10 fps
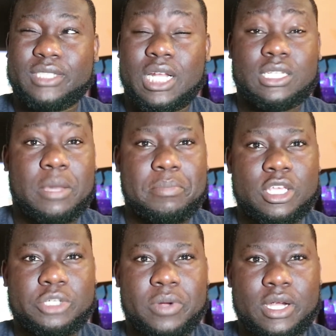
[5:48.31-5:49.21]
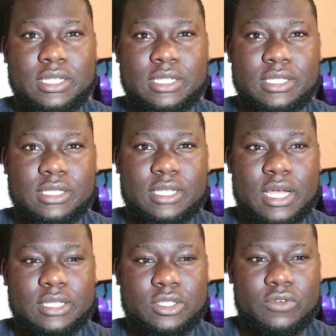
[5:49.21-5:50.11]
a lot of beach parties
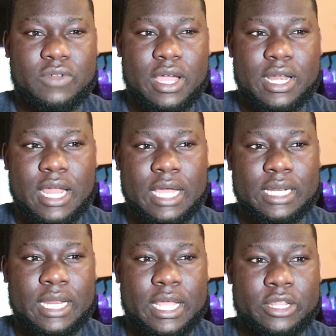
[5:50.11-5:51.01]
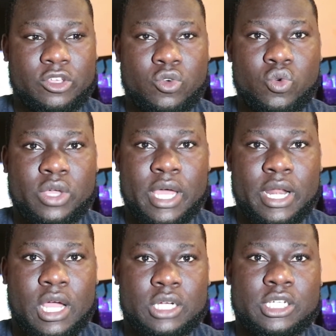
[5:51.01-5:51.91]
and stuff like that, then you
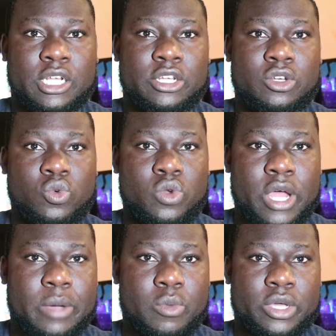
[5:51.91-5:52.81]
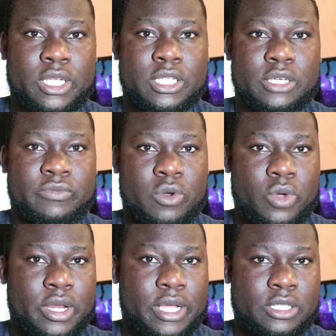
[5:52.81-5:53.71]
can actually do that, book your ticket for
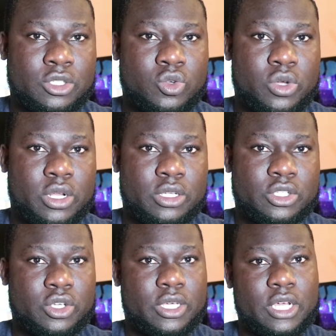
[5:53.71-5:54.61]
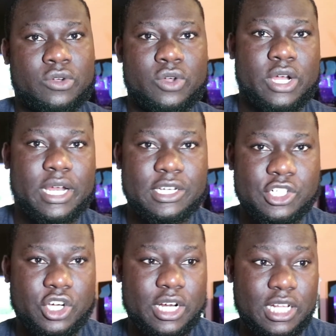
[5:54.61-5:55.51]
when that is going on, so you can go there and
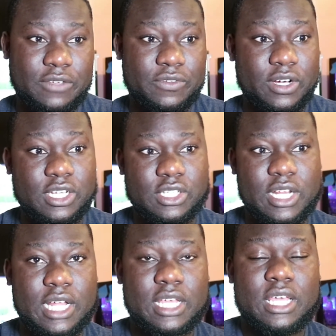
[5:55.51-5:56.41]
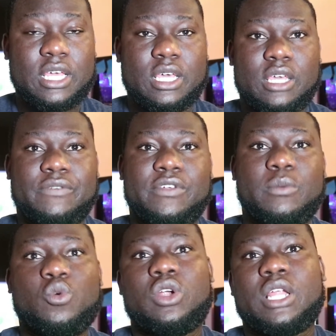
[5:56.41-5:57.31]
enjoy that if you're into that. If you're
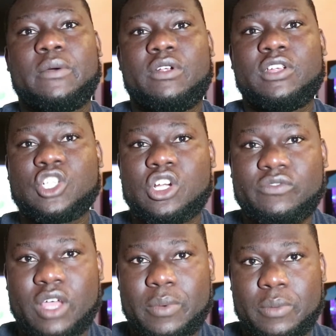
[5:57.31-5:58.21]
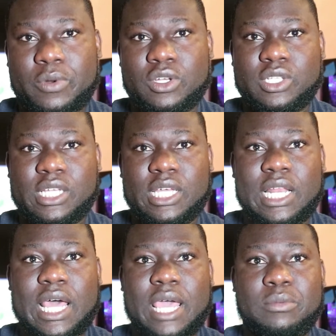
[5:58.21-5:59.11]
more of a reserve type of person, you
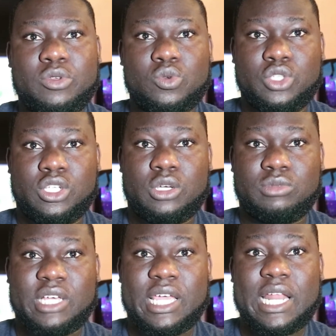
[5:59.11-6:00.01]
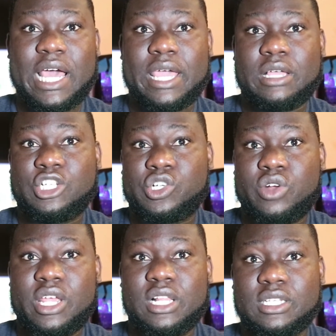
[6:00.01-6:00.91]
like museums and you like
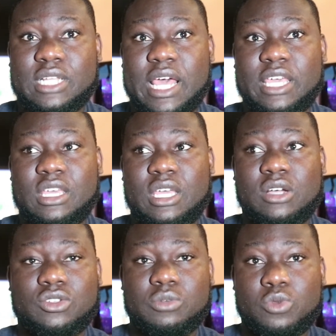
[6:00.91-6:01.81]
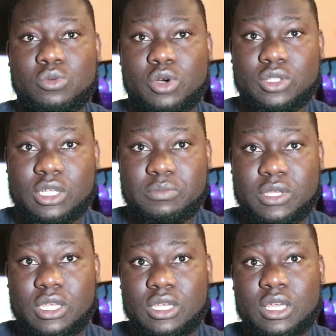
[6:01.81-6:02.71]
trails, like you can go to Blue Mountain
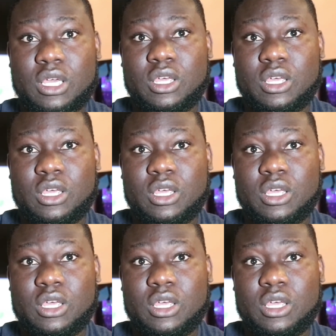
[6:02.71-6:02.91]
Peak,